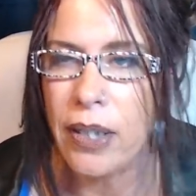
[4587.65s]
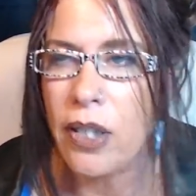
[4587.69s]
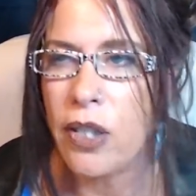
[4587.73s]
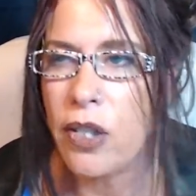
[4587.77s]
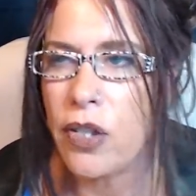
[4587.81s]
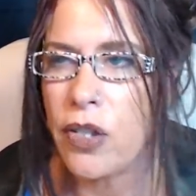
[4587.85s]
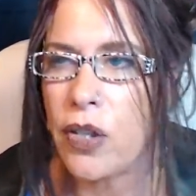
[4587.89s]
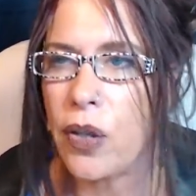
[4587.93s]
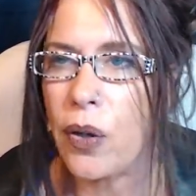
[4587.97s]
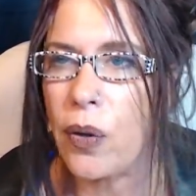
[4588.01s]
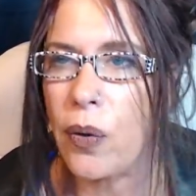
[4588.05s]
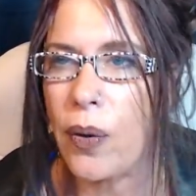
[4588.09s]

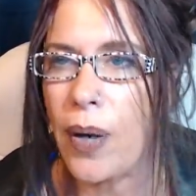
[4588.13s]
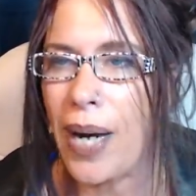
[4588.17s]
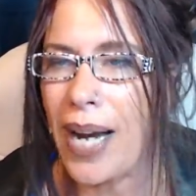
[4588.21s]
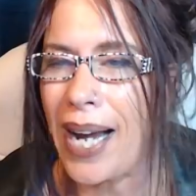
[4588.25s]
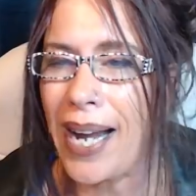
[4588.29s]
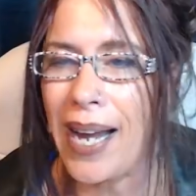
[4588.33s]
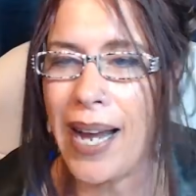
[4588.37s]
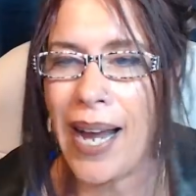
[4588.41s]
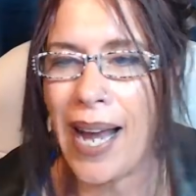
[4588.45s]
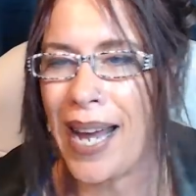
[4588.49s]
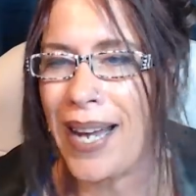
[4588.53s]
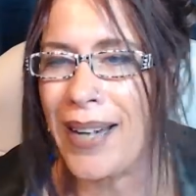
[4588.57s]
So
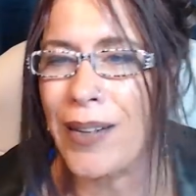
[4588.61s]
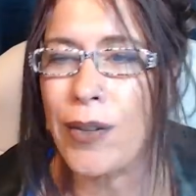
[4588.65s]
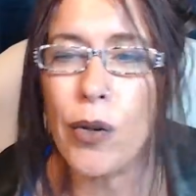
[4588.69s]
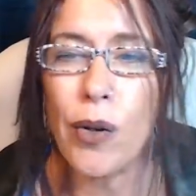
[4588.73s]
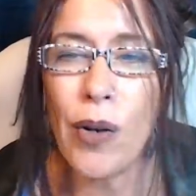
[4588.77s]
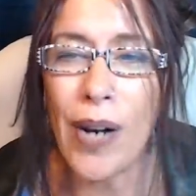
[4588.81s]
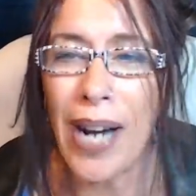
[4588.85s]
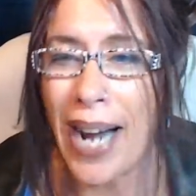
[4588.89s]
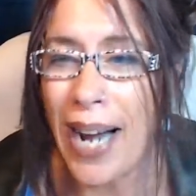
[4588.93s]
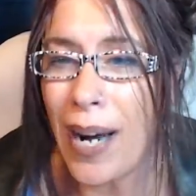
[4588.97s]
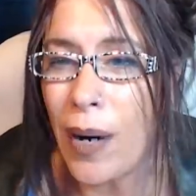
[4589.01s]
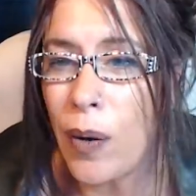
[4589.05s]
I, I don't
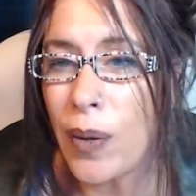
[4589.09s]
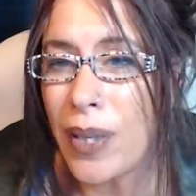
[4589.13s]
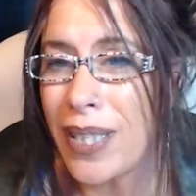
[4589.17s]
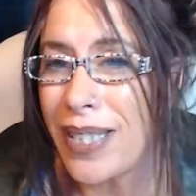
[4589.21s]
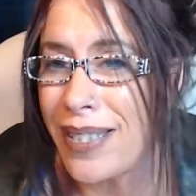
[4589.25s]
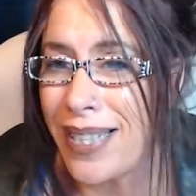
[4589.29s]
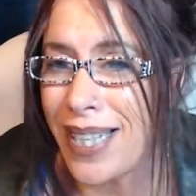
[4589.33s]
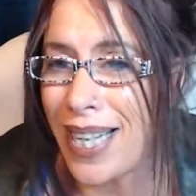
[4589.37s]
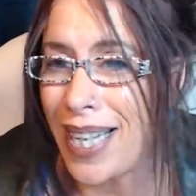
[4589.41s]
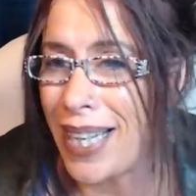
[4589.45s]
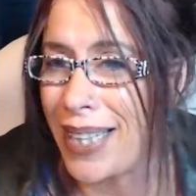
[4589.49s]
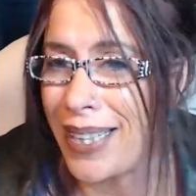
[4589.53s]
know how
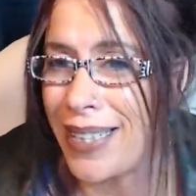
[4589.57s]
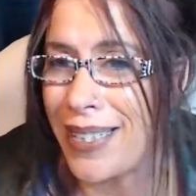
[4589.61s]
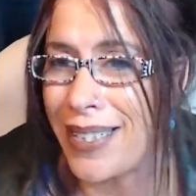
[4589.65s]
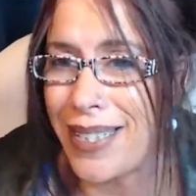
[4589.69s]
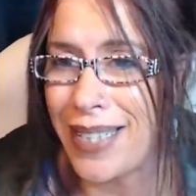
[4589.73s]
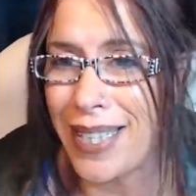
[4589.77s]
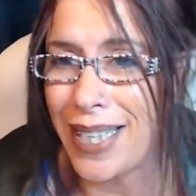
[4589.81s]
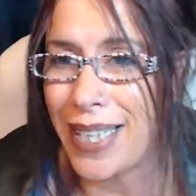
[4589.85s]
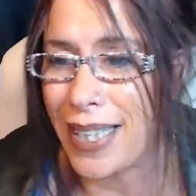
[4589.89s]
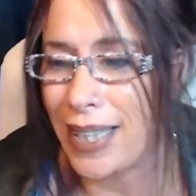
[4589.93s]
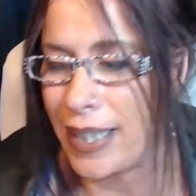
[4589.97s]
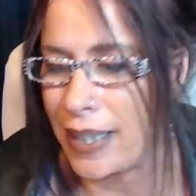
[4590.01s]
else I can
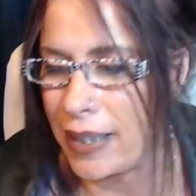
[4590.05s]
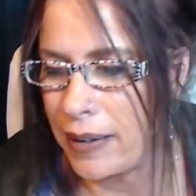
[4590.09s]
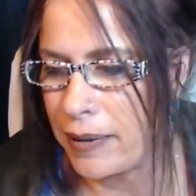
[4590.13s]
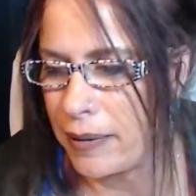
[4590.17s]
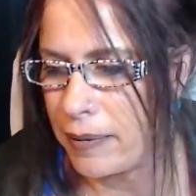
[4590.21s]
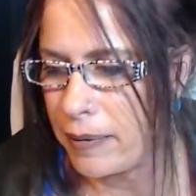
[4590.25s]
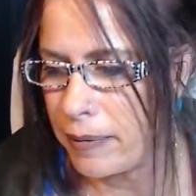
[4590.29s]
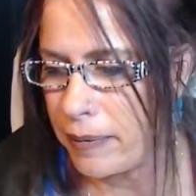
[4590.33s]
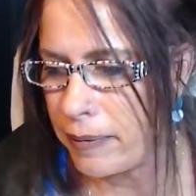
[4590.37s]
say it.